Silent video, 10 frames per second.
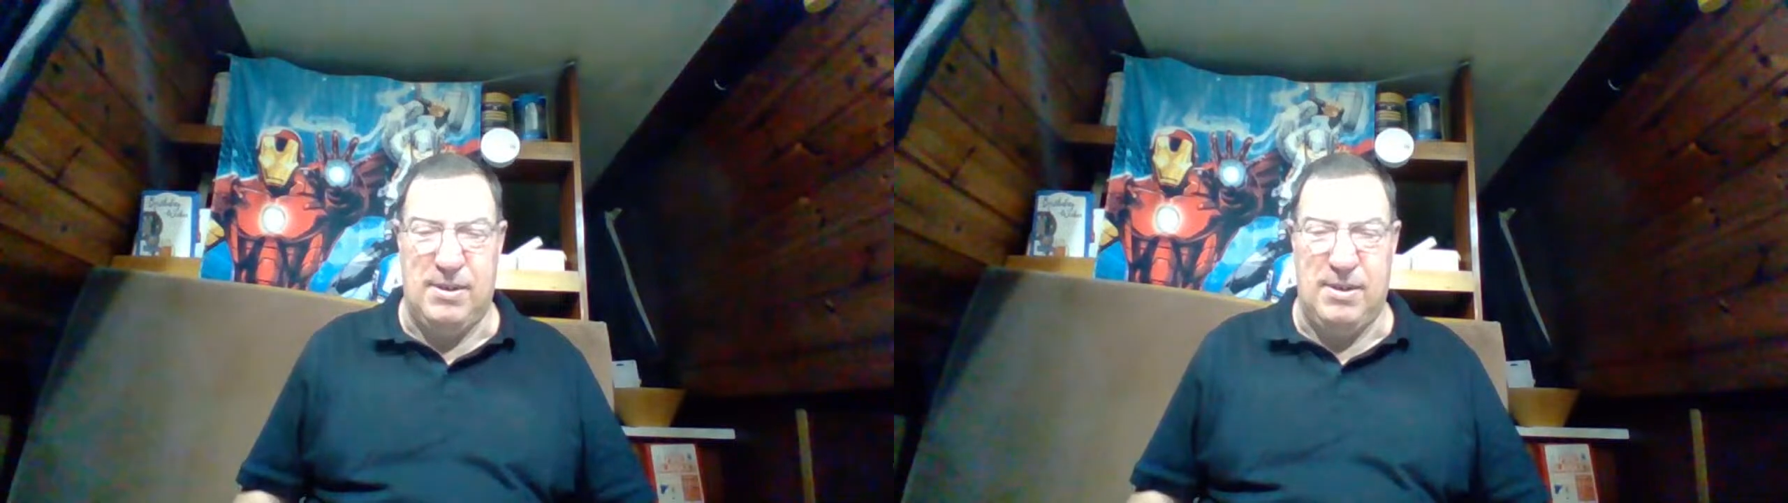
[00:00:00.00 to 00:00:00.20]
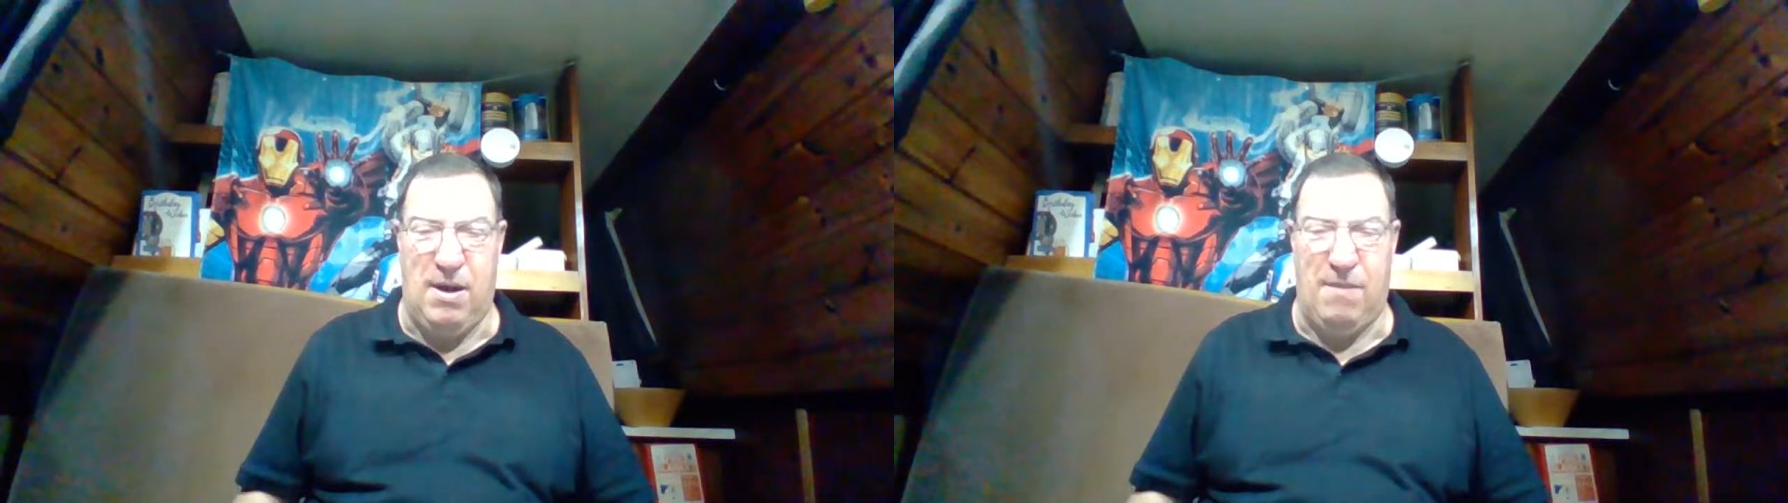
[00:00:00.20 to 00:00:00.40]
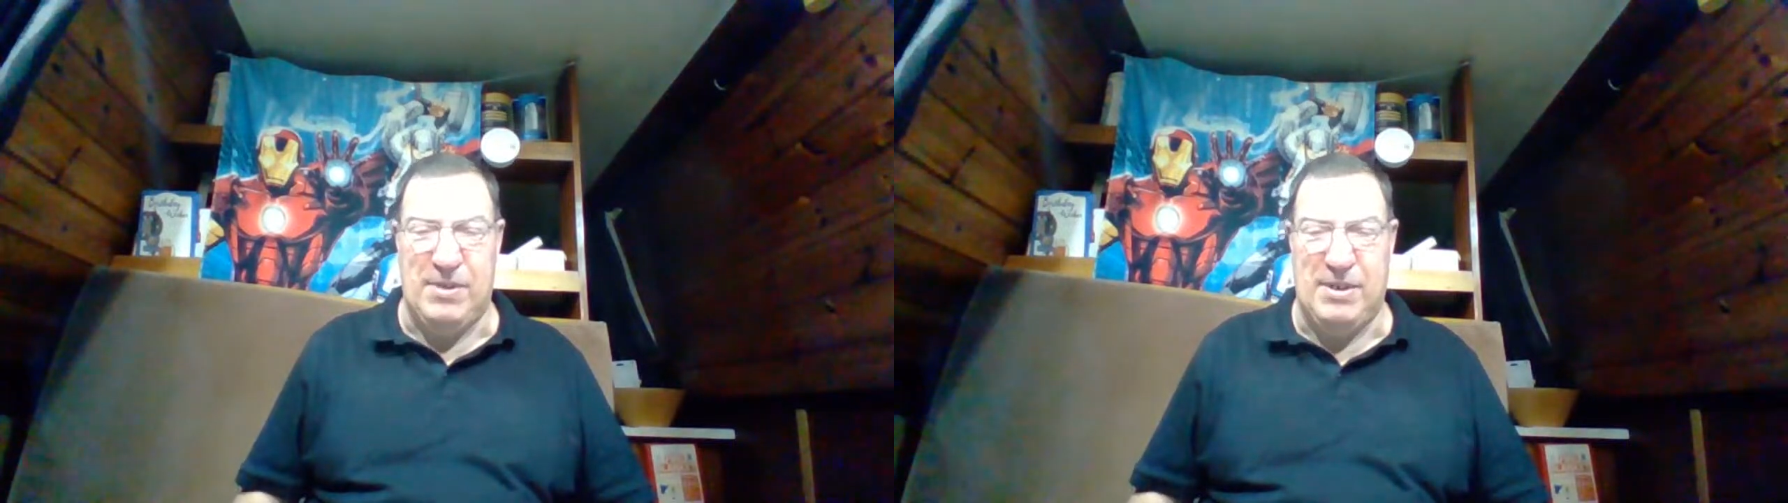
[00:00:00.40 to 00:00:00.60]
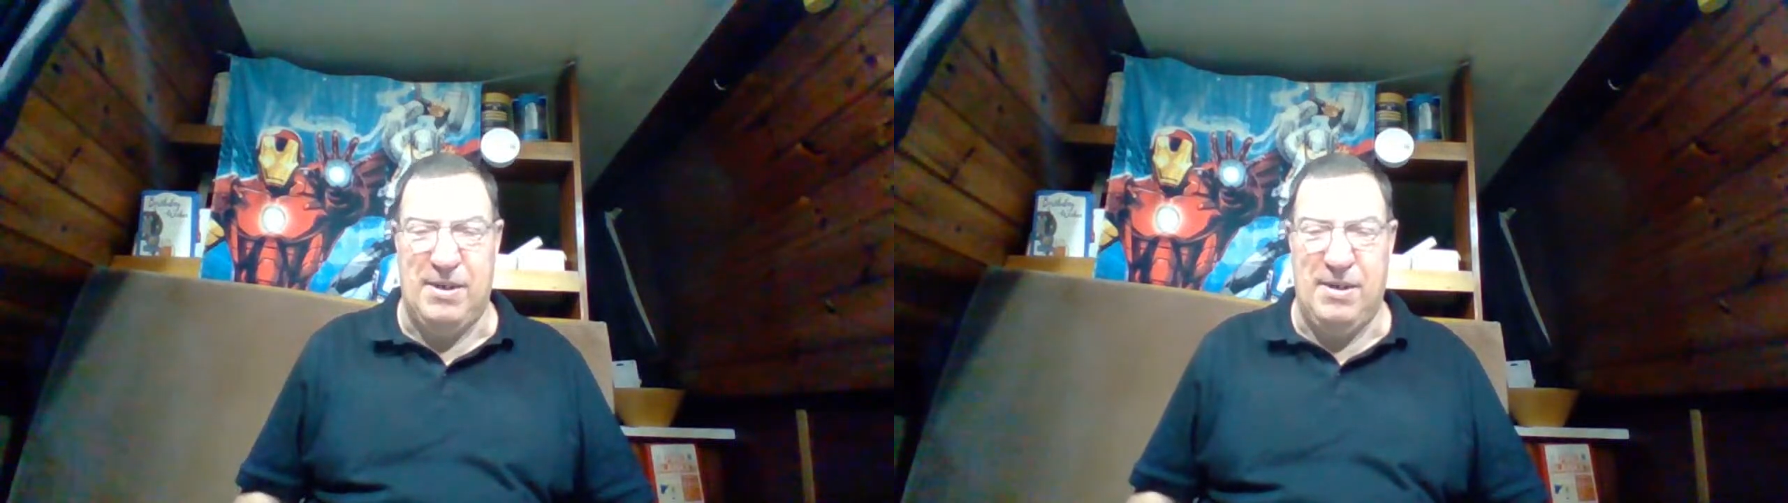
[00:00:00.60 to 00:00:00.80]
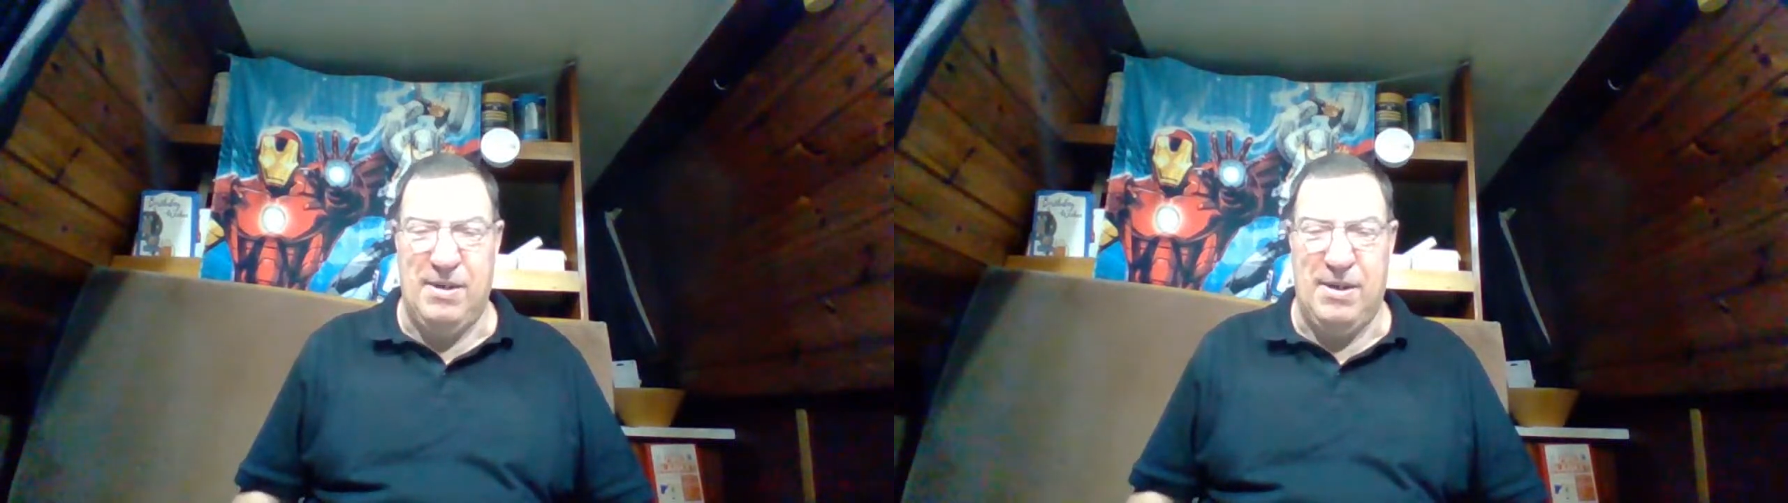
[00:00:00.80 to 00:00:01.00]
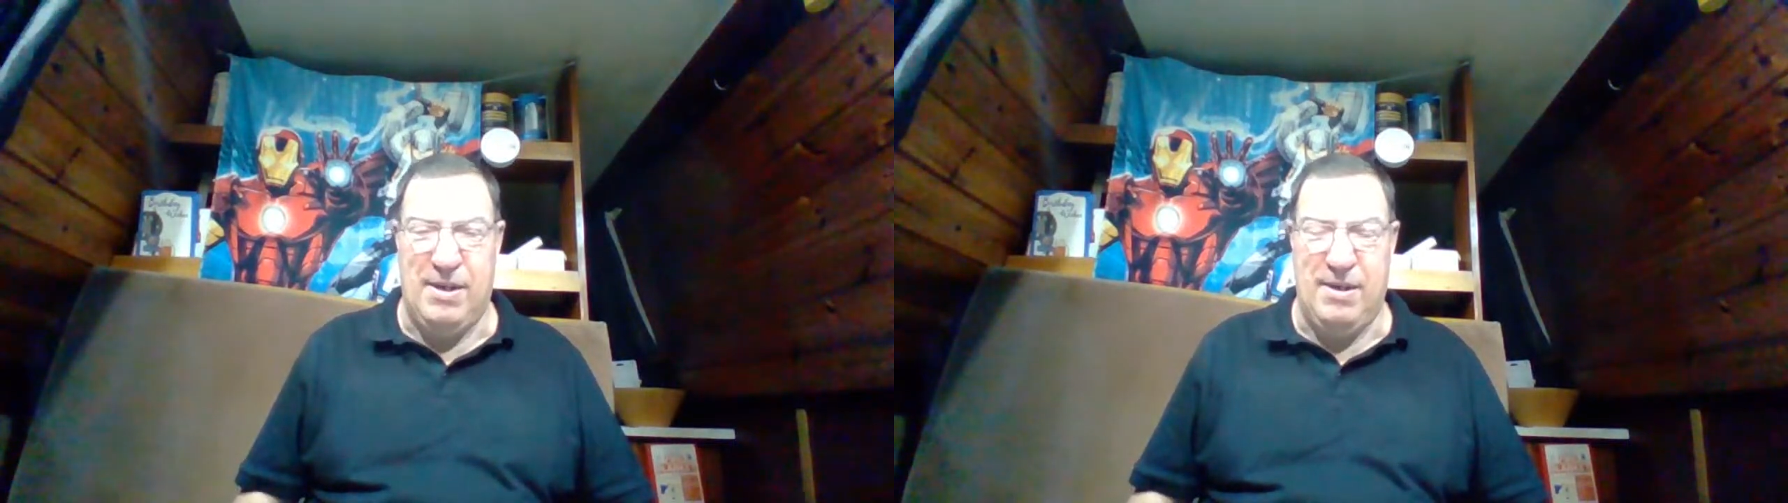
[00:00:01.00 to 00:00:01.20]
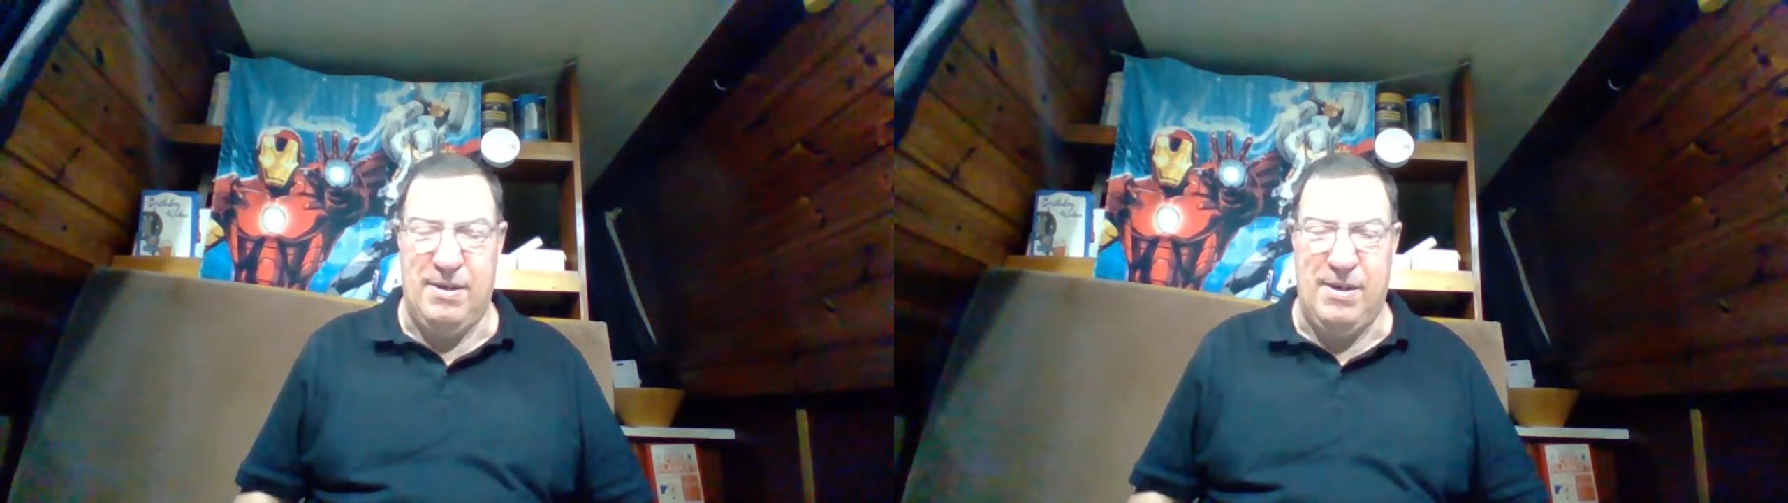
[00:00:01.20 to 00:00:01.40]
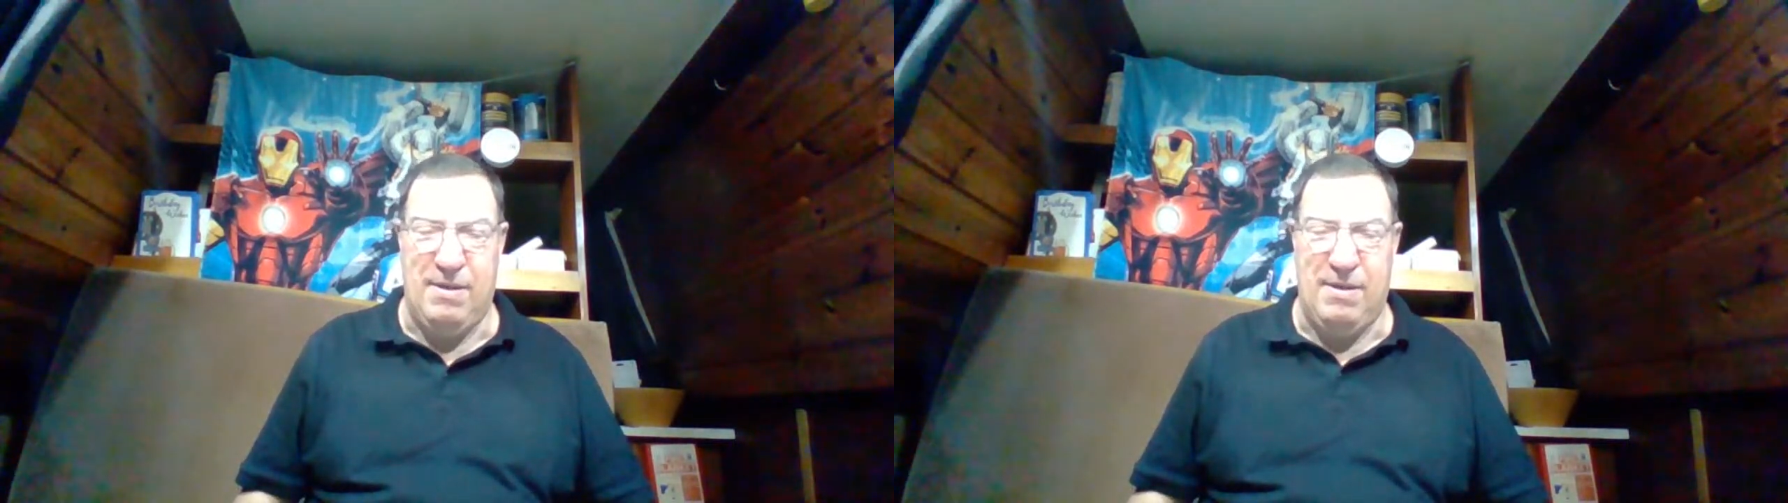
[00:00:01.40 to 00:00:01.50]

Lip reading: obviously,